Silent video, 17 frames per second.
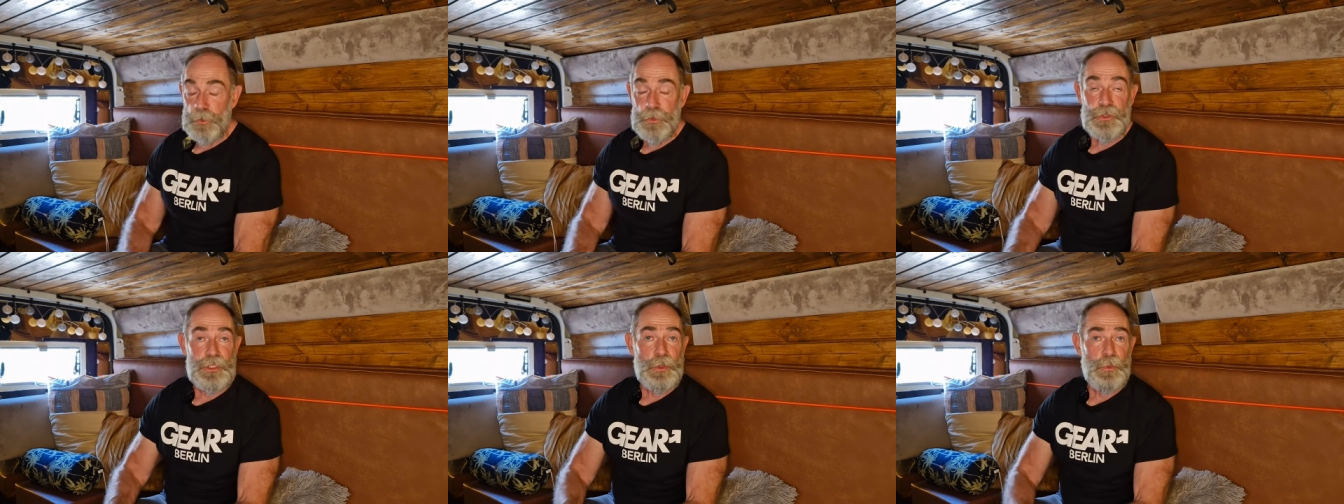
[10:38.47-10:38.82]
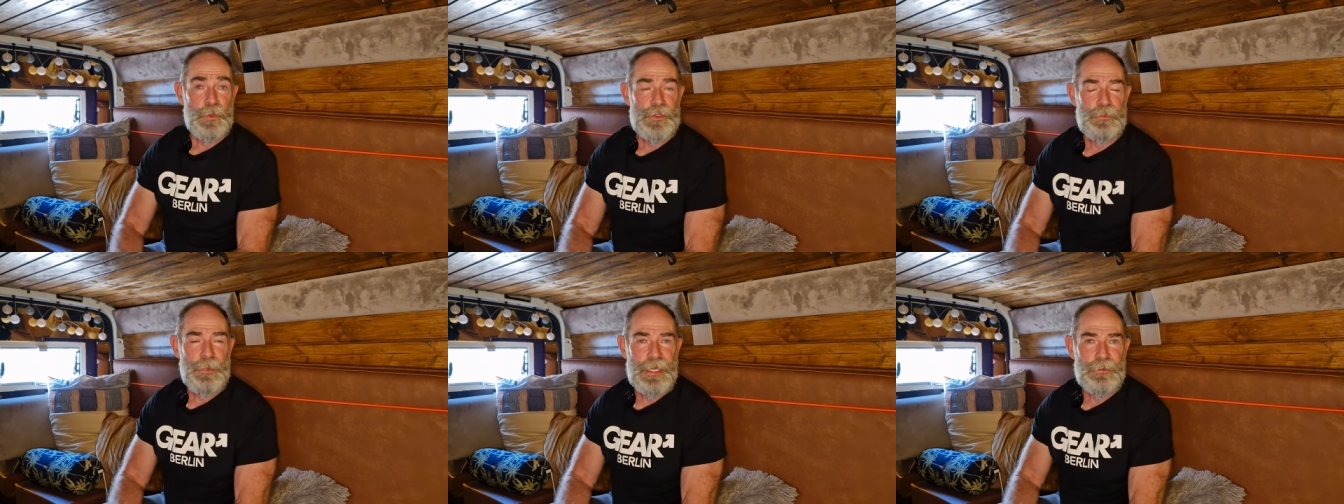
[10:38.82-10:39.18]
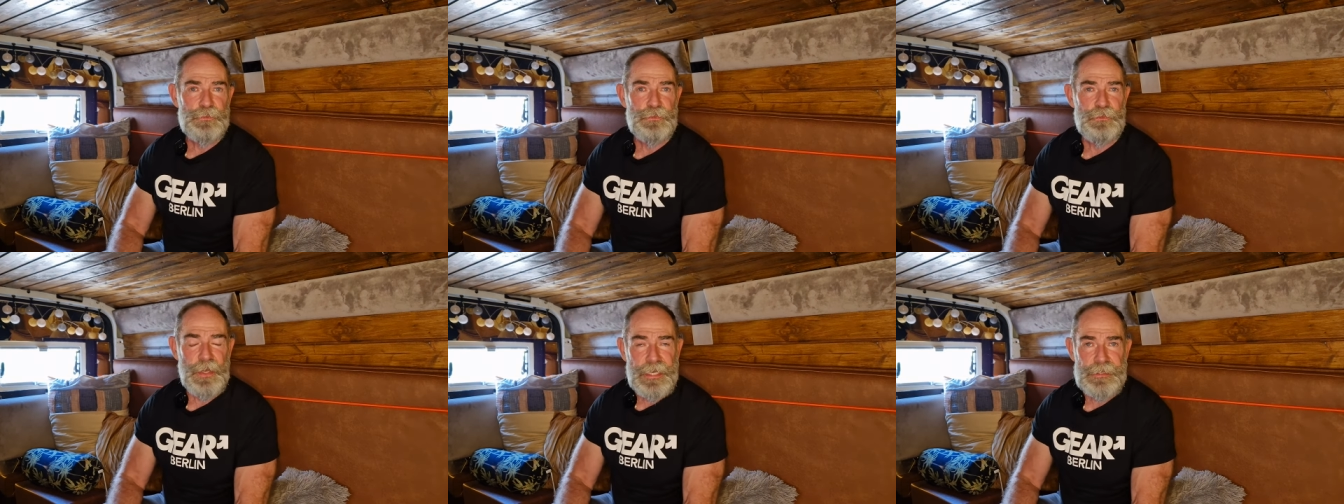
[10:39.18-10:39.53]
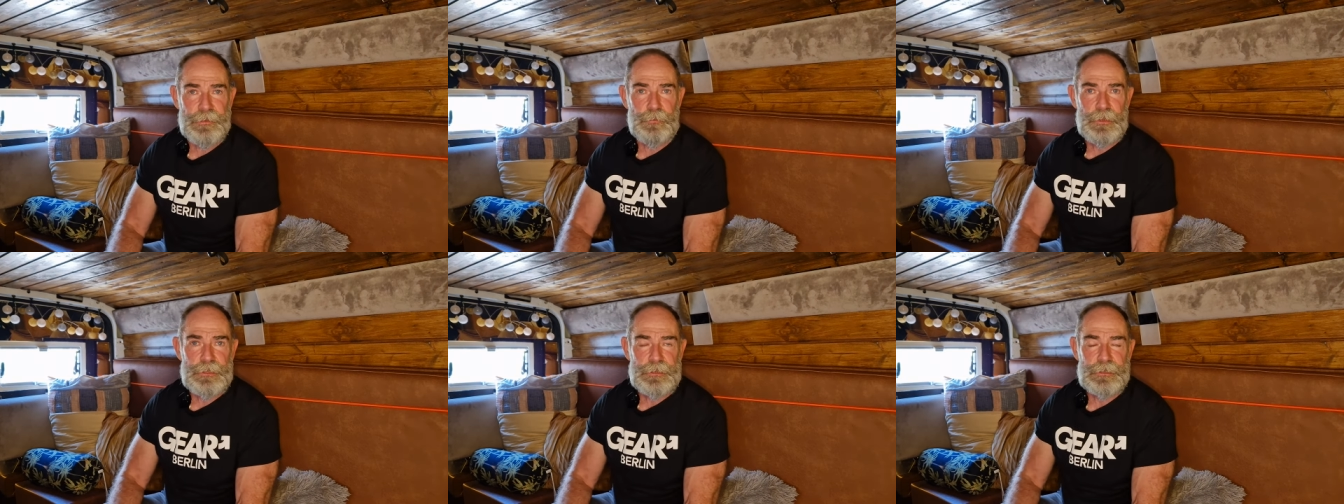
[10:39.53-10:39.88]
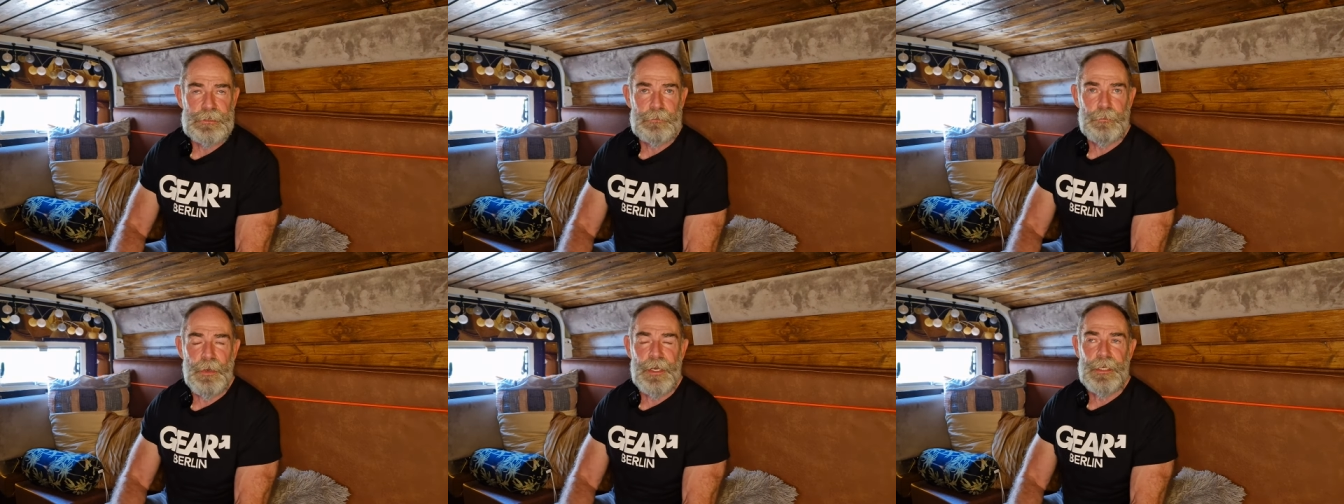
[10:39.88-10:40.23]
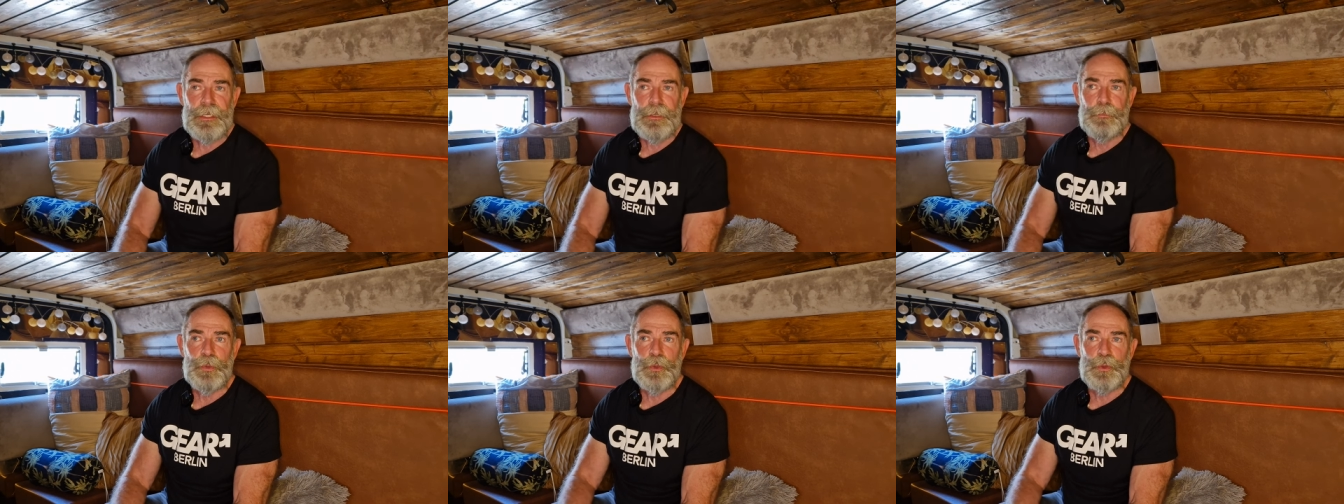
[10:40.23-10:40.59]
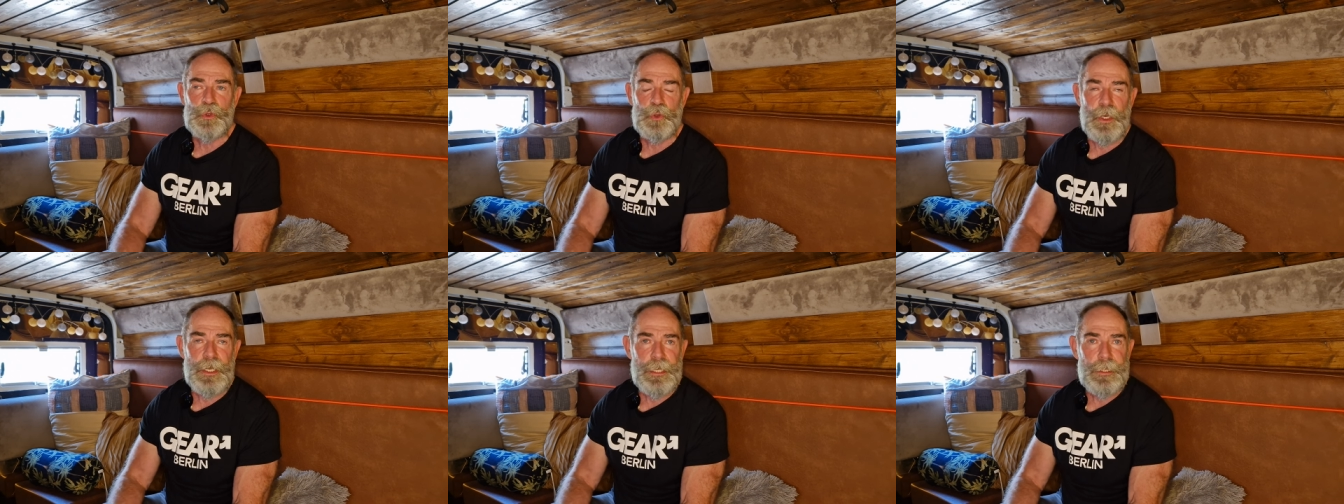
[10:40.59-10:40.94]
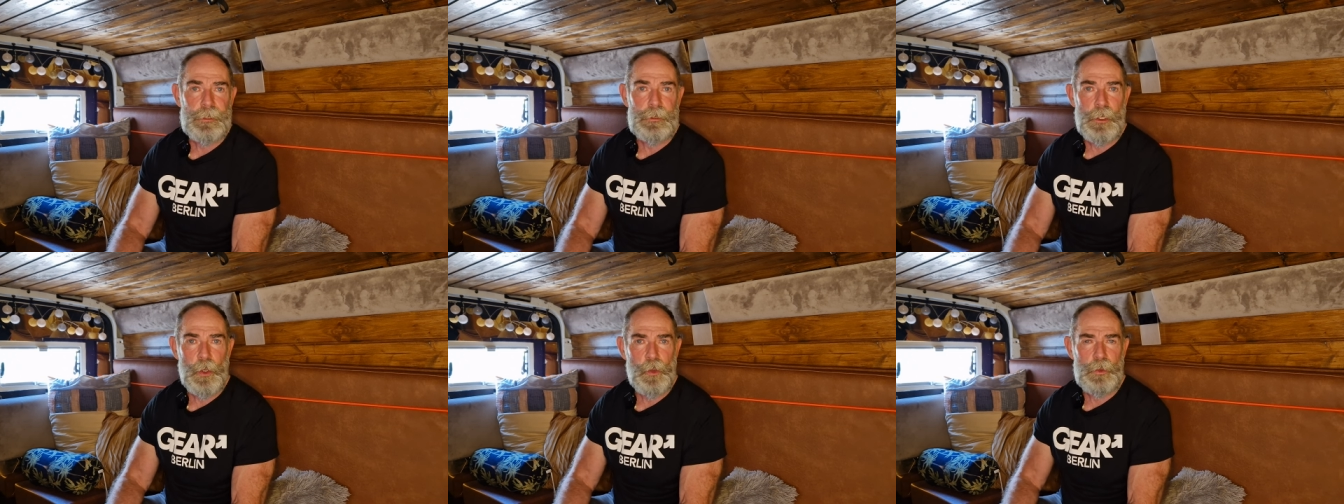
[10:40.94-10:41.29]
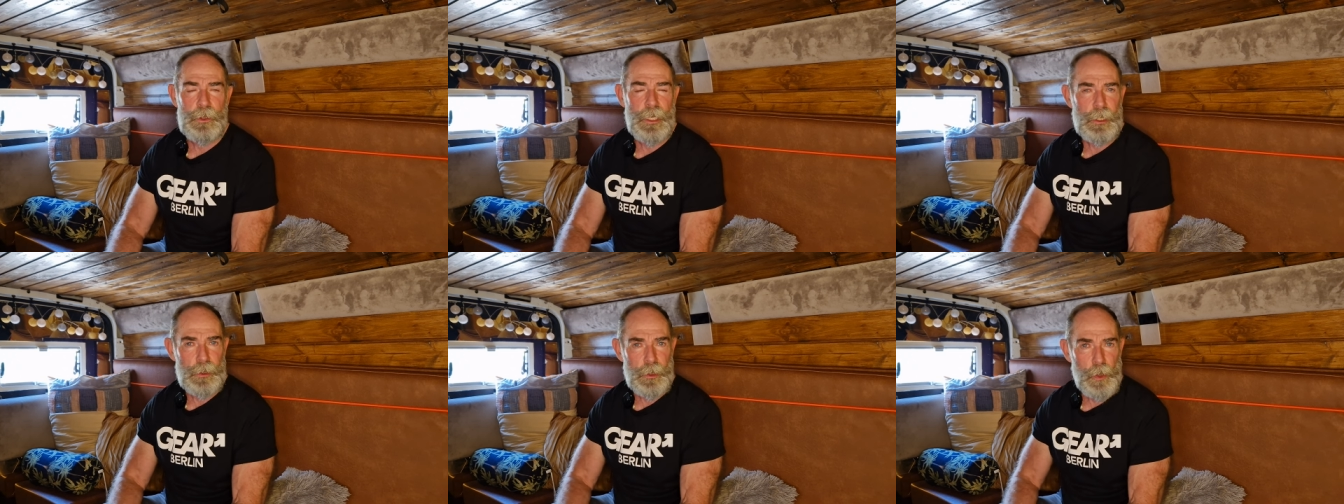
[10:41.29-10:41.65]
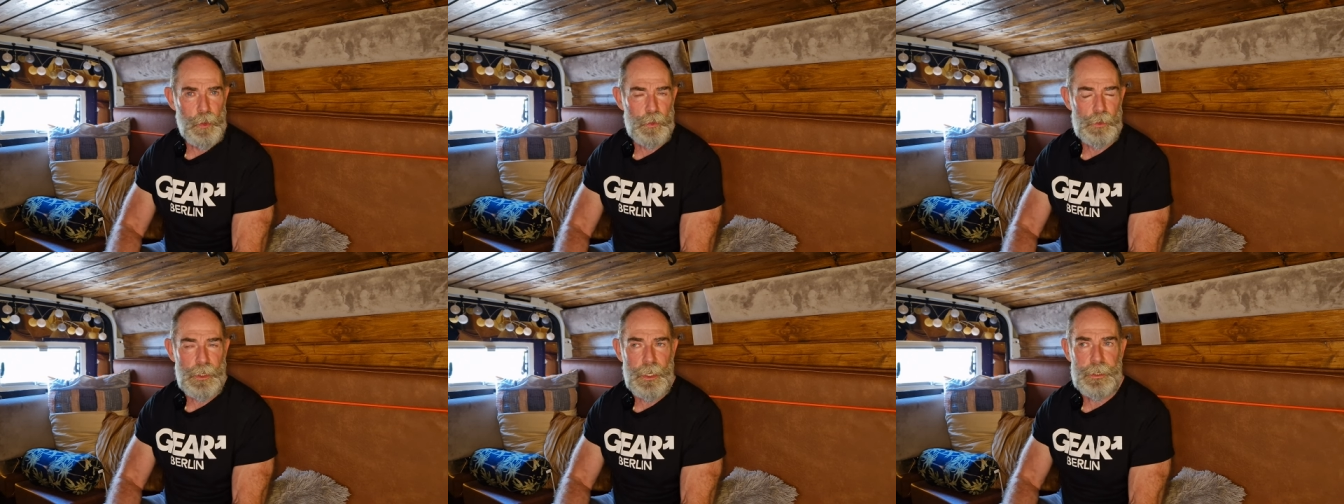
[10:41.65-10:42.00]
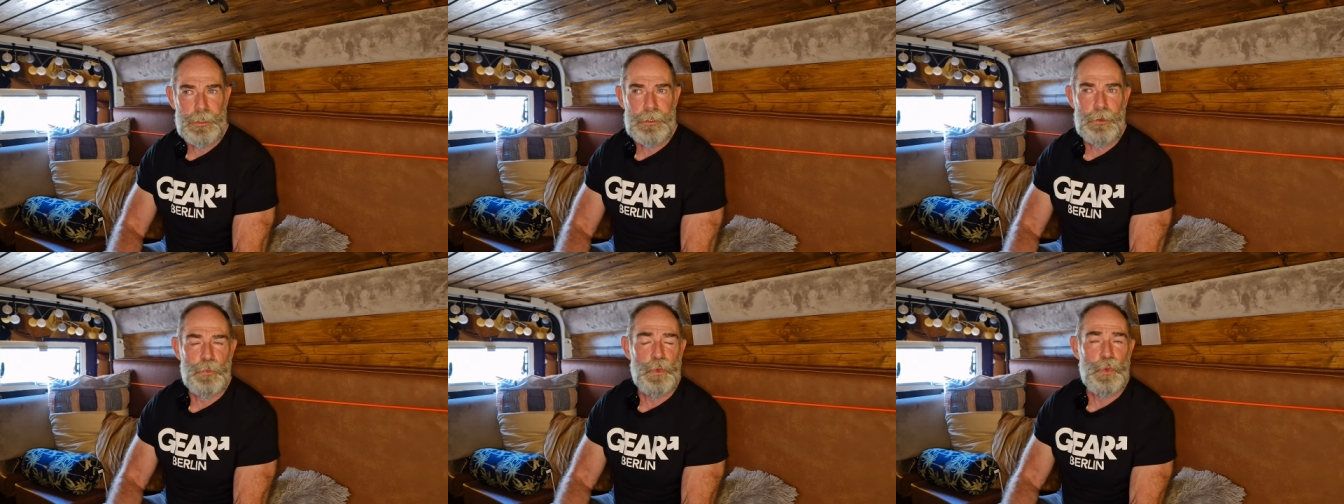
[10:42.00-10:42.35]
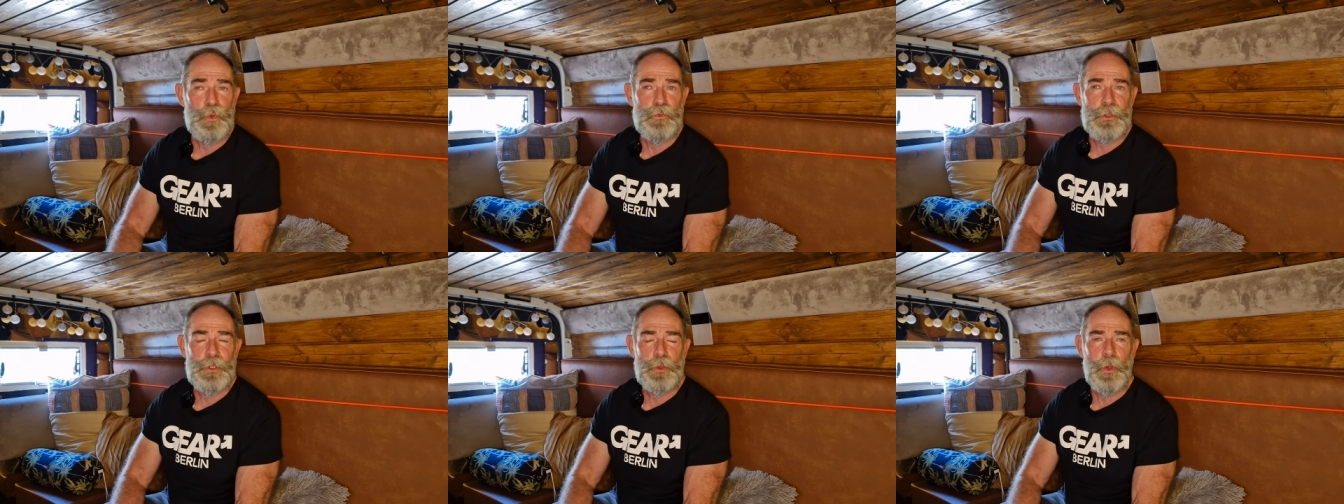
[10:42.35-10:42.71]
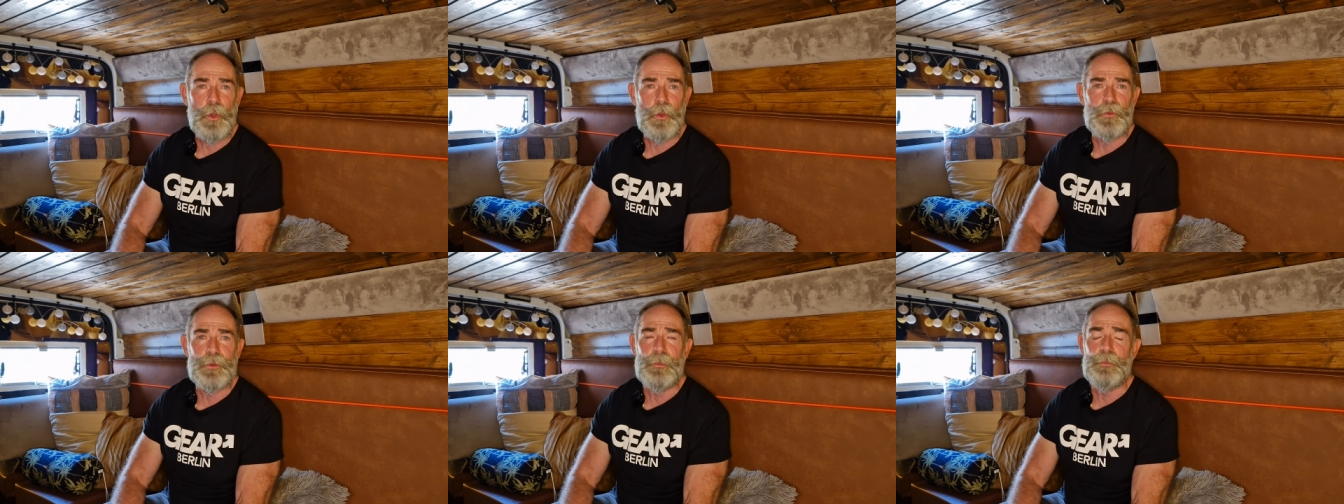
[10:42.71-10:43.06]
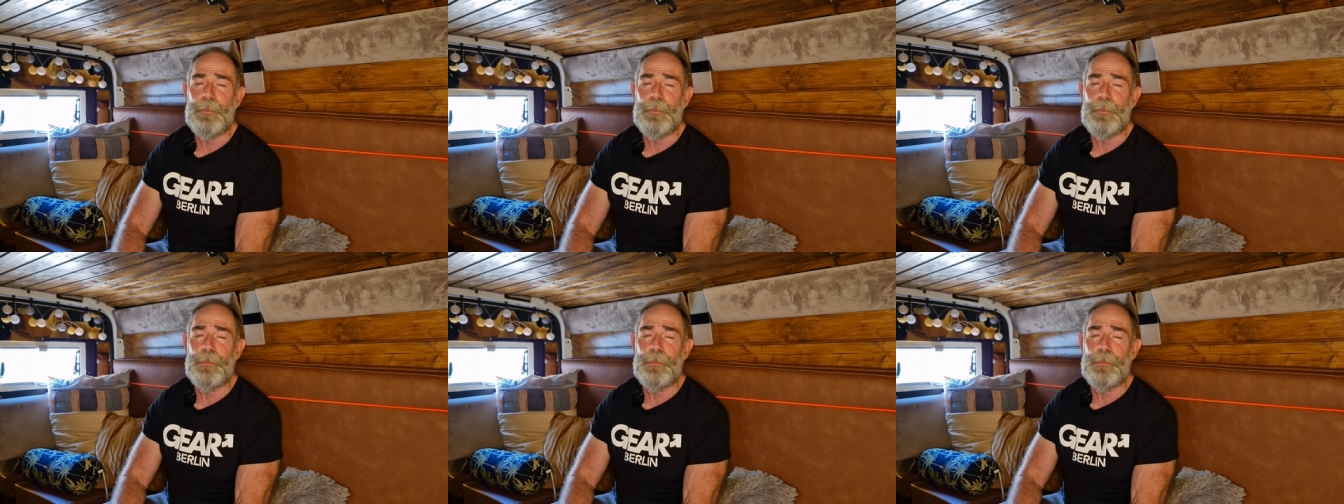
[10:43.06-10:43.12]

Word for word: Well, she was made famous by portraying Lola Lola in a movie called The